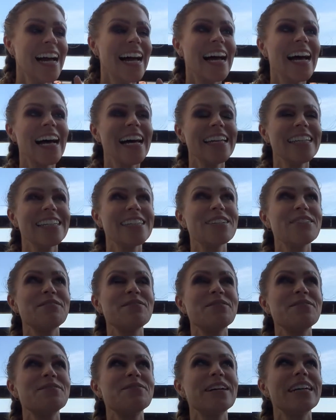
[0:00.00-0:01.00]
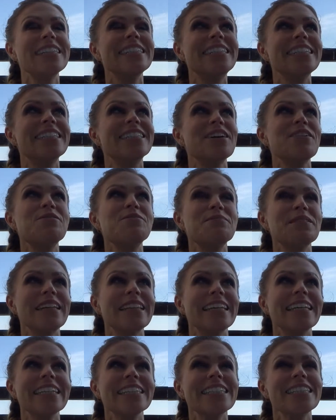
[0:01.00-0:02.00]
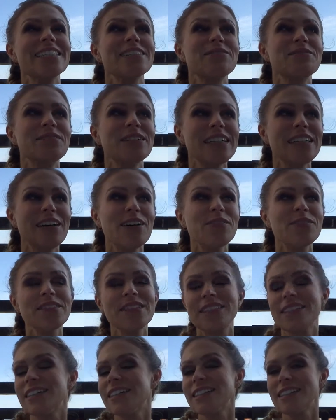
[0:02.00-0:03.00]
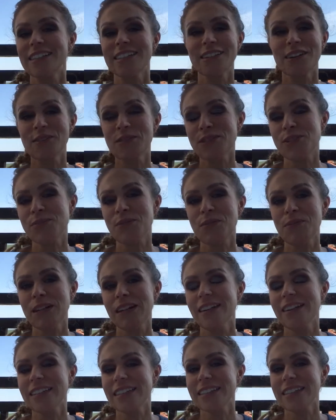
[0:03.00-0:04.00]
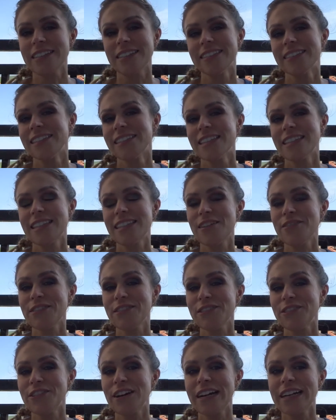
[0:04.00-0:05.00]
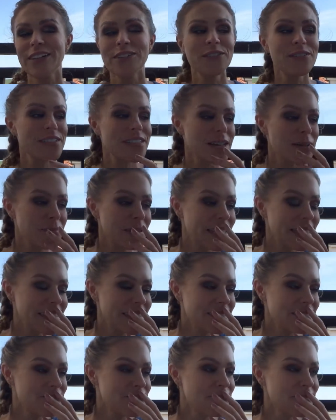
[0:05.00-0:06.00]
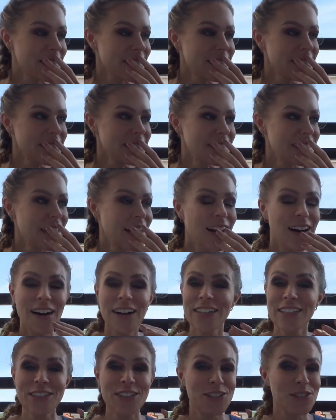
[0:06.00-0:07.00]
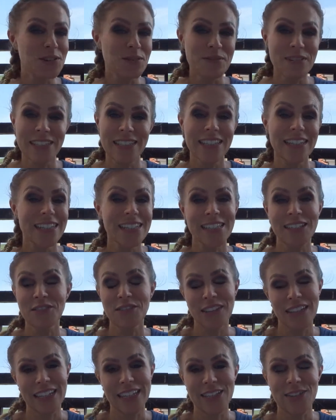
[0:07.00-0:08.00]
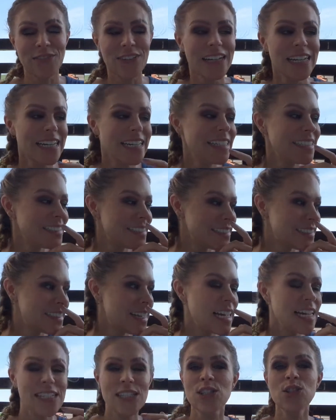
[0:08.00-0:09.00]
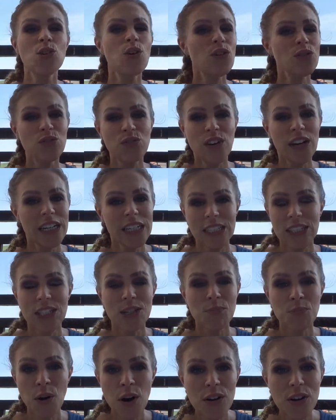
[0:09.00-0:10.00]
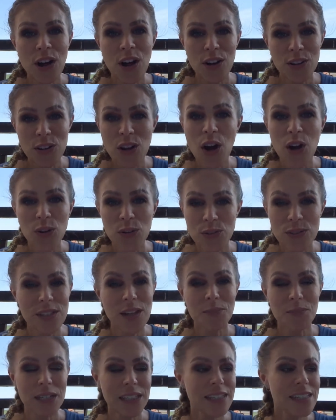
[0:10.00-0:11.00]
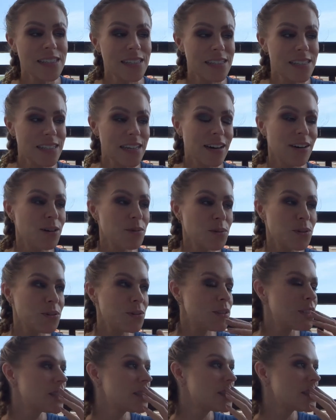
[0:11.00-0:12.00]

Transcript: And when she told me this, when I was, I don't know, I was probably like 7 or 8 or something, I just thought I still think it's funny. It's not funny. She broke her nose. I mean, this is terrible.